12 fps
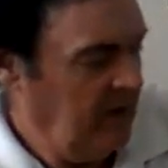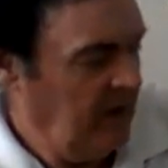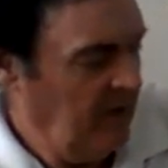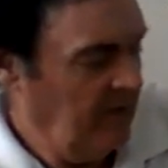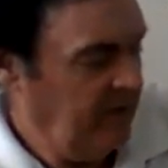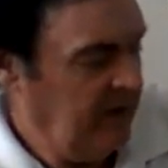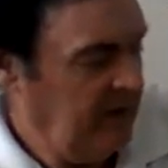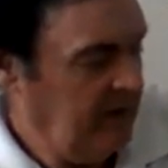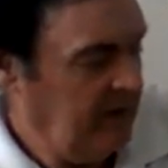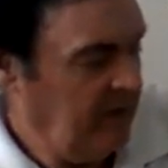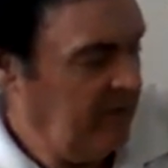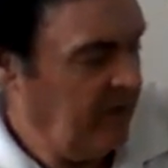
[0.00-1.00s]
Over
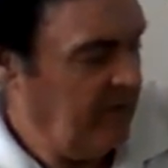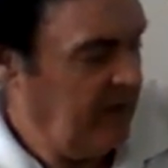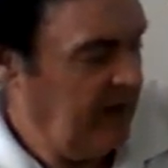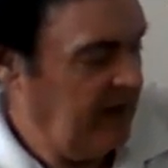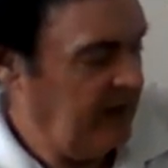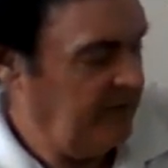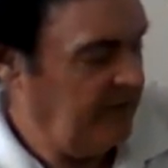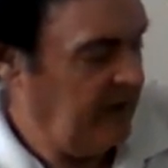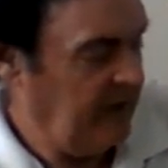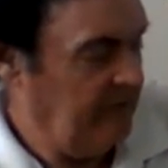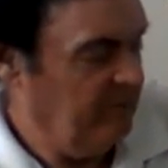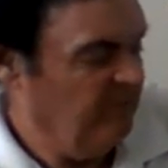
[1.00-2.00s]
here, we have
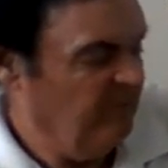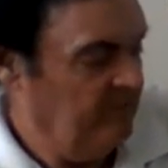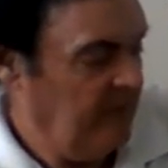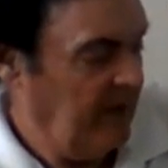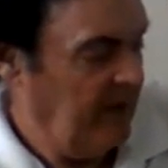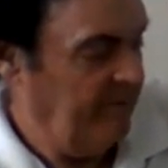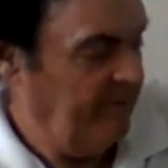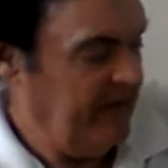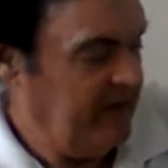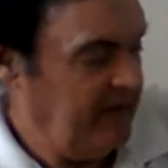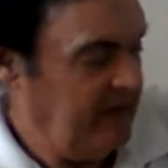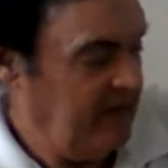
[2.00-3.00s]
a
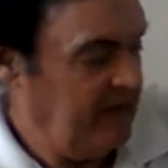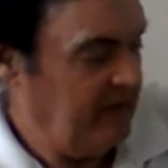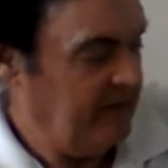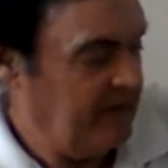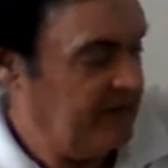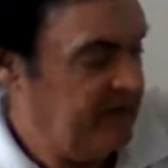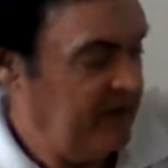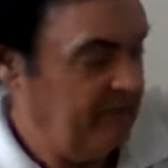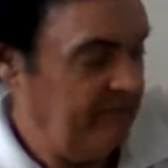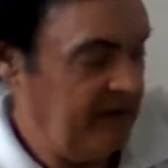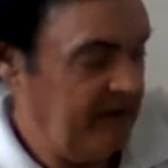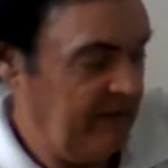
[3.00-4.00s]
B, the same
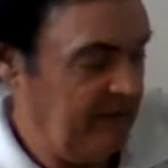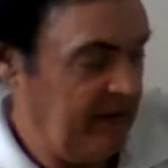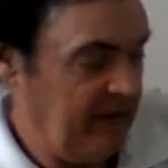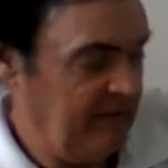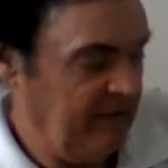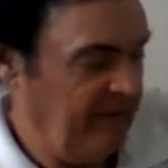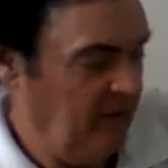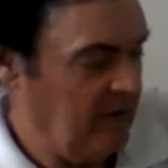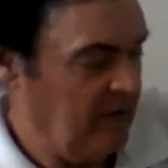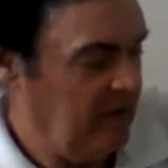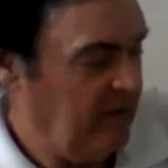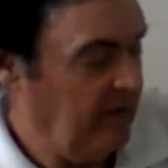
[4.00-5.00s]
B that we had
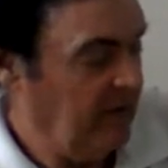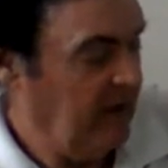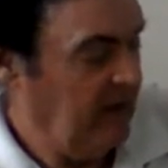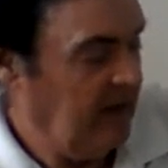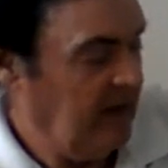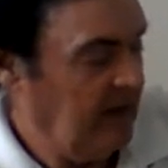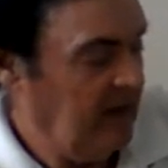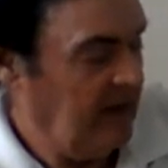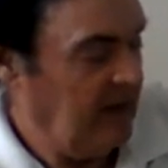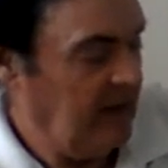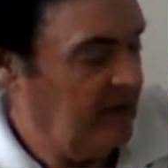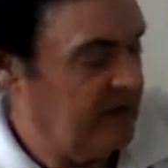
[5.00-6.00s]
before,
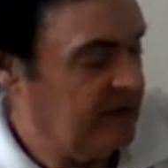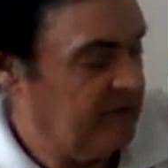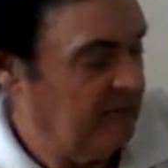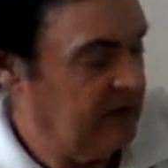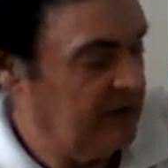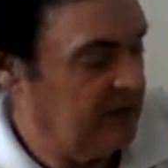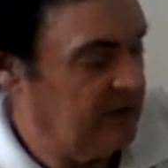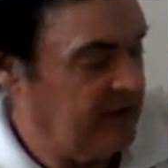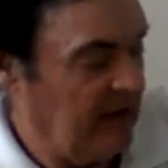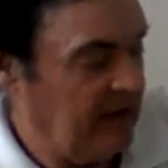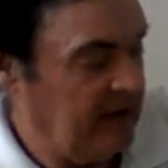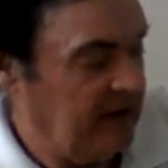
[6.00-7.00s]
uh, this blue
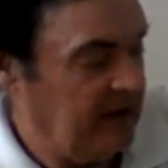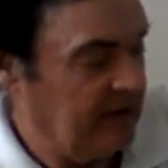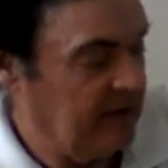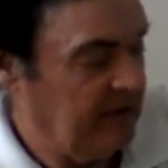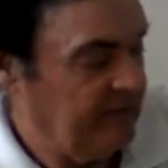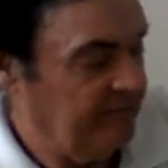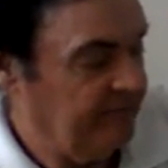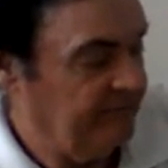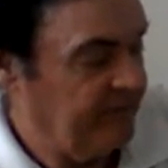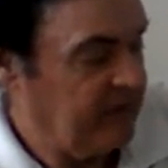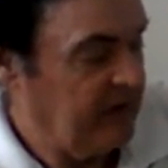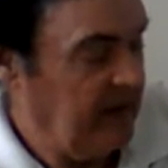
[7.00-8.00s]
dot here,
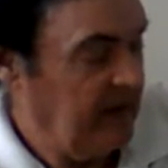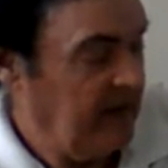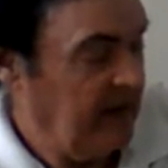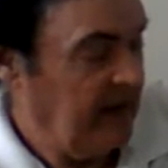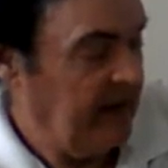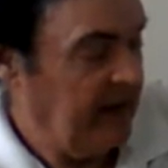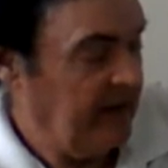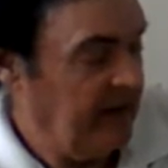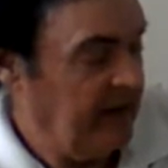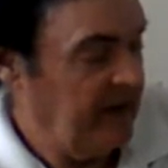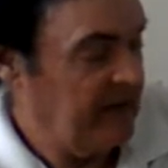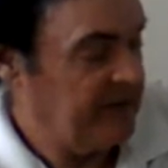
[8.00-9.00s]
and
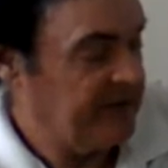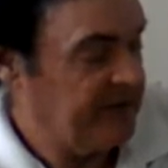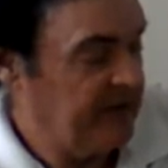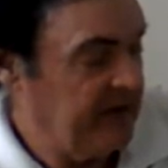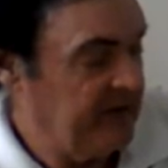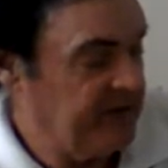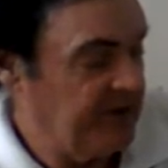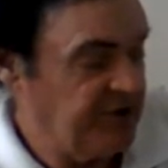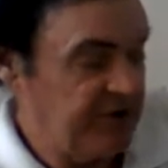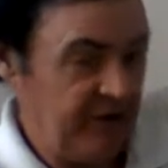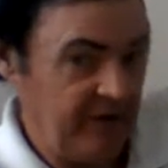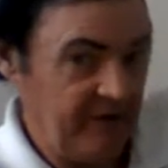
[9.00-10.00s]
this is a
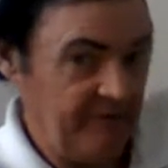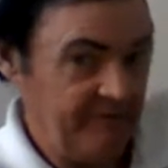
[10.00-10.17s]
G.